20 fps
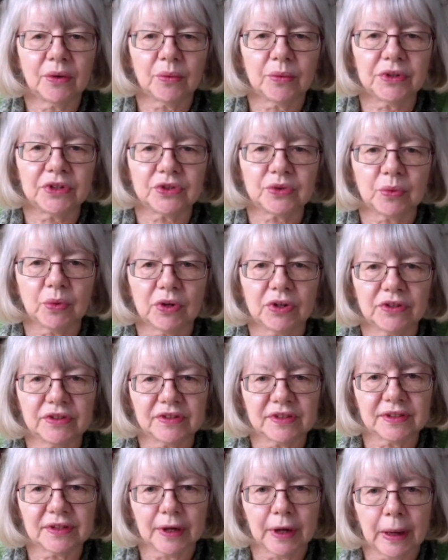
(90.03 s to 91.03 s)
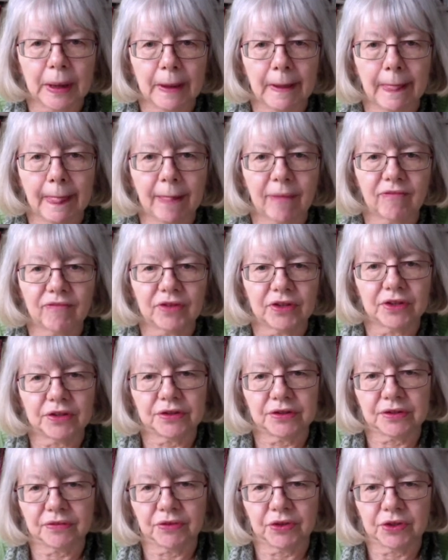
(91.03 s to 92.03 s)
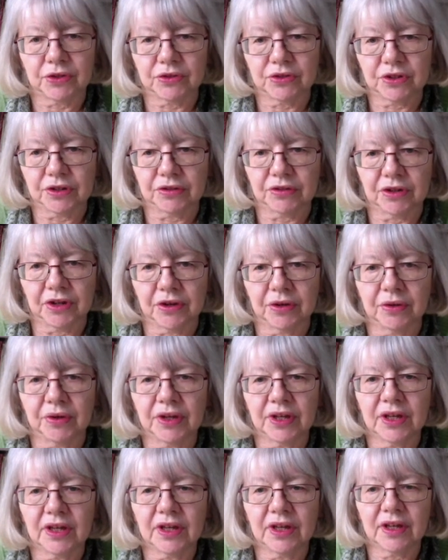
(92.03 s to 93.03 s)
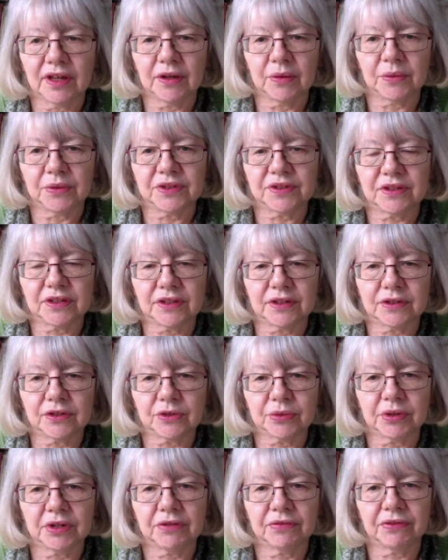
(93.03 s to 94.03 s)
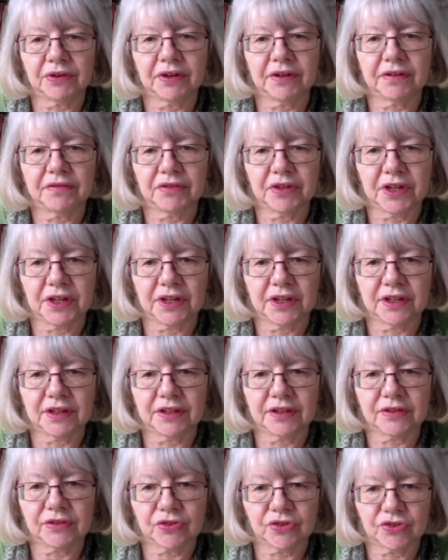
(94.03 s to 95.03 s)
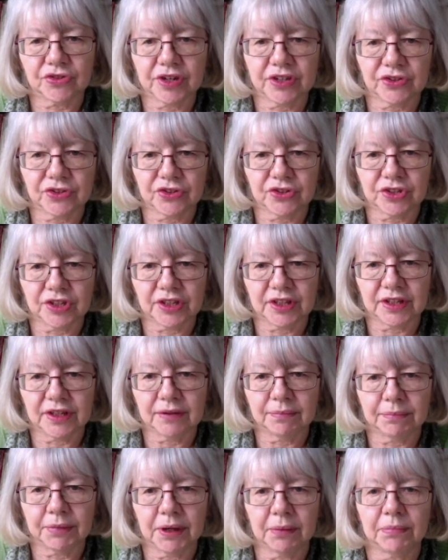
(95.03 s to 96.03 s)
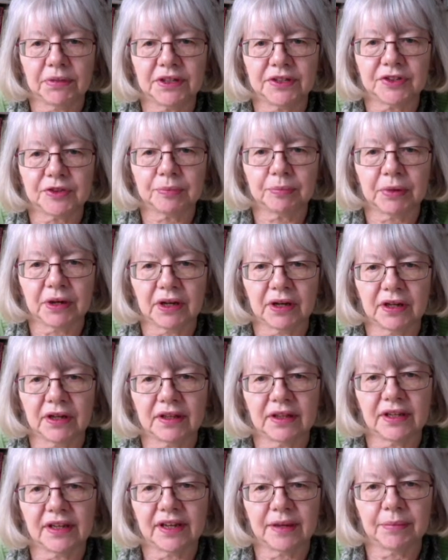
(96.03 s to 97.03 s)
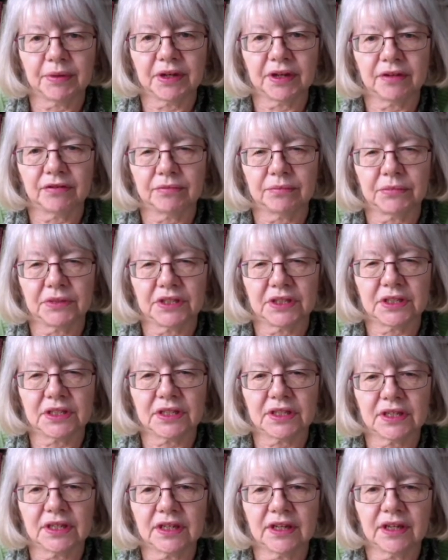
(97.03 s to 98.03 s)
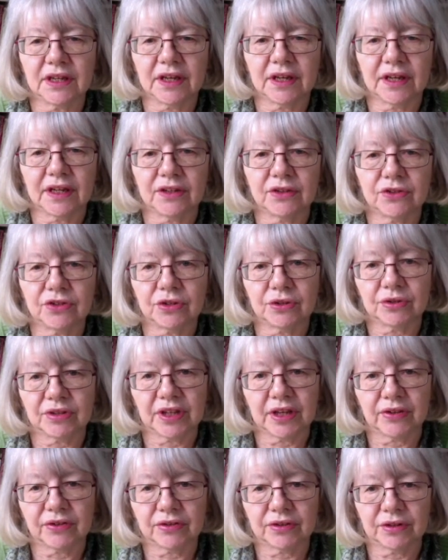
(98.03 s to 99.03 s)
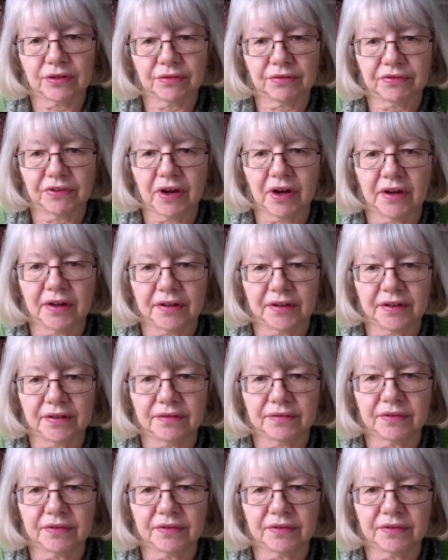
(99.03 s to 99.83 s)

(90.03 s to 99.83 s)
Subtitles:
which was, for those of you who don't know, it was a 25-year strategy published by the Labour government in 2005.